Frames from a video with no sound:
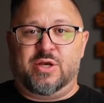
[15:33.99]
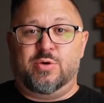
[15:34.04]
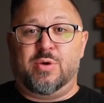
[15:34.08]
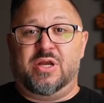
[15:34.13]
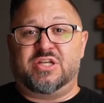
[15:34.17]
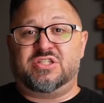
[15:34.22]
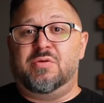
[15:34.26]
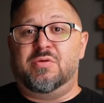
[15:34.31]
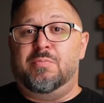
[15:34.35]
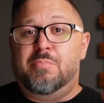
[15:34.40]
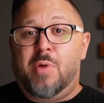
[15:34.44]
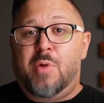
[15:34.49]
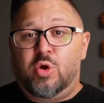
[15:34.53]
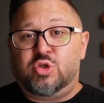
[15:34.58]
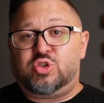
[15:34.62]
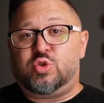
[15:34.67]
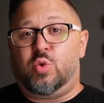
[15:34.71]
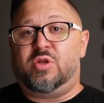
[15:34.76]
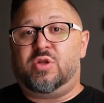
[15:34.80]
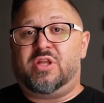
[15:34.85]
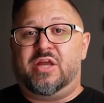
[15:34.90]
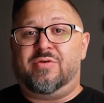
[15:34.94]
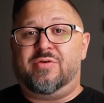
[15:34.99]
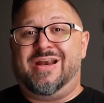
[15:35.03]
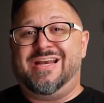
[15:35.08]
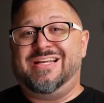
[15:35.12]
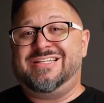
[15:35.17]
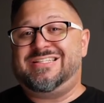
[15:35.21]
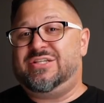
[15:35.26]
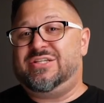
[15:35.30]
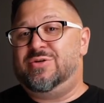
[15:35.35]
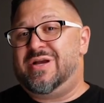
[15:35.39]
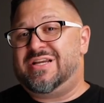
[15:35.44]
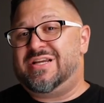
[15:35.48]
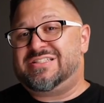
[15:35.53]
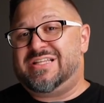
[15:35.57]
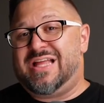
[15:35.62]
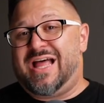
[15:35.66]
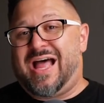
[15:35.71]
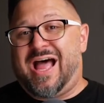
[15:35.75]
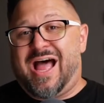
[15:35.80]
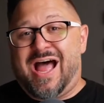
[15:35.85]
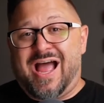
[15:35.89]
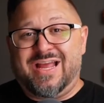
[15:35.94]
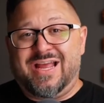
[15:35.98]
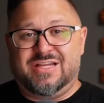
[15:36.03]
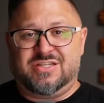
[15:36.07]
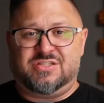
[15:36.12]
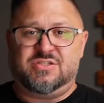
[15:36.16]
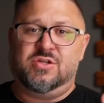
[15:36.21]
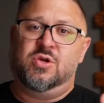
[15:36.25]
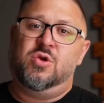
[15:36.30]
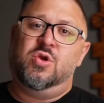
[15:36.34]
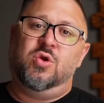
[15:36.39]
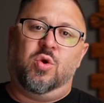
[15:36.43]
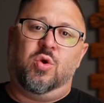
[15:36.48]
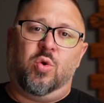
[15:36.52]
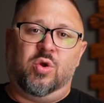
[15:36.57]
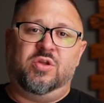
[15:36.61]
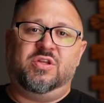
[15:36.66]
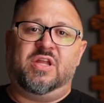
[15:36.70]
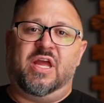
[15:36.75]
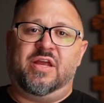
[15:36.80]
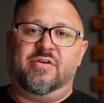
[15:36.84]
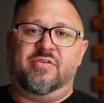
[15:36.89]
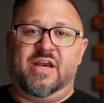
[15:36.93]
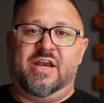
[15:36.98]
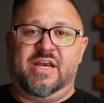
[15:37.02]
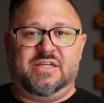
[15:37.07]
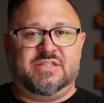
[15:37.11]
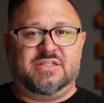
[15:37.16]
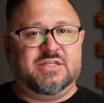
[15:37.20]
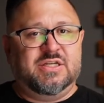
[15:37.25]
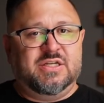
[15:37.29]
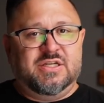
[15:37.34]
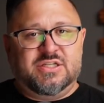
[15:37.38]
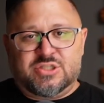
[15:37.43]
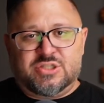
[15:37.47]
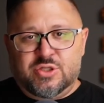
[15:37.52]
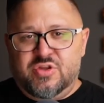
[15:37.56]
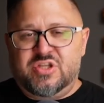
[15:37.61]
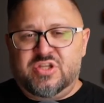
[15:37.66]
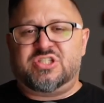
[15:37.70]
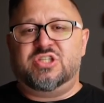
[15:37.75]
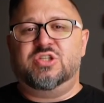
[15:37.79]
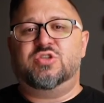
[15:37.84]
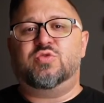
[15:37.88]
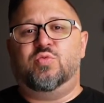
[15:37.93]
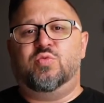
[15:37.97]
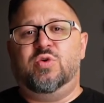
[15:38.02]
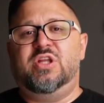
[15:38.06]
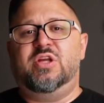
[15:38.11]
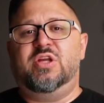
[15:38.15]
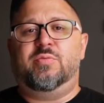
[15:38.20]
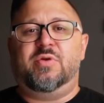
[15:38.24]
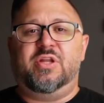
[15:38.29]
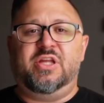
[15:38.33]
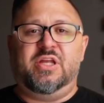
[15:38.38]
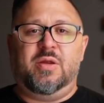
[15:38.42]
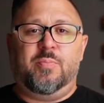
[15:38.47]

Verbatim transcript: Who has the most online ratings and who has the highest online ratings. So this is really, really